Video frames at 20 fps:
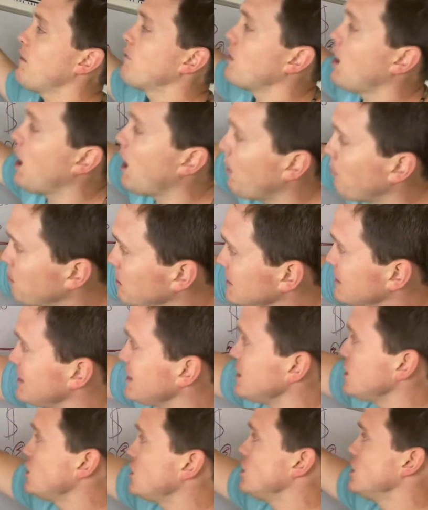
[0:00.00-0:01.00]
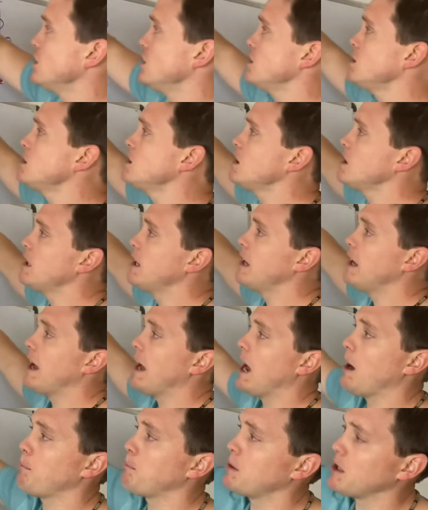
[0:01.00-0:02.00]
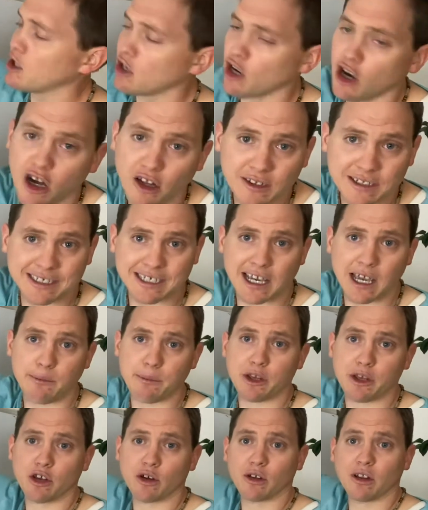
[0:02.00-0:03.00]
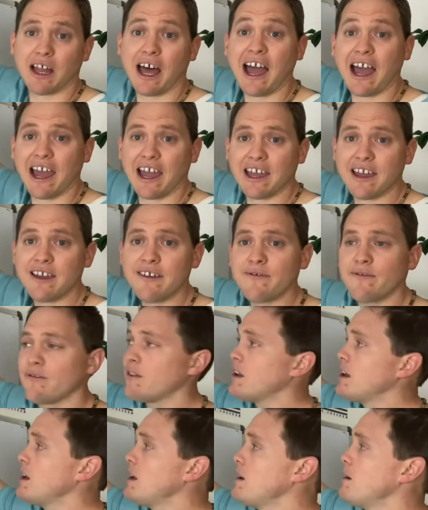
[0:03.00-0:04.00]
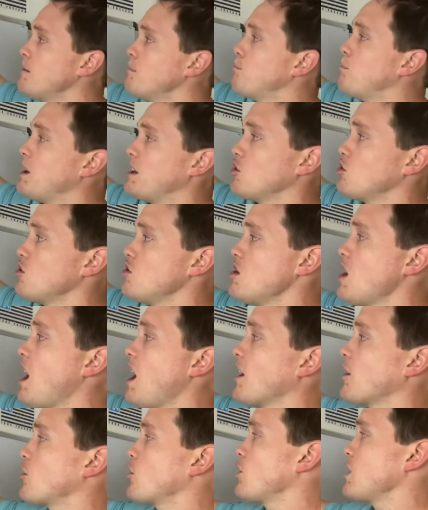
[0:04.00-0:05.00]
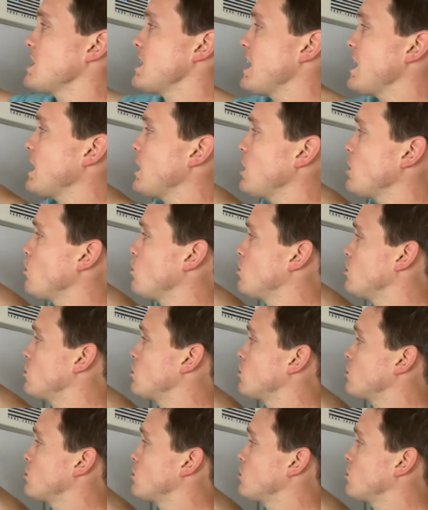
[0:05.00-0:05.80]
opposition happening all the time in your life, but you're not creating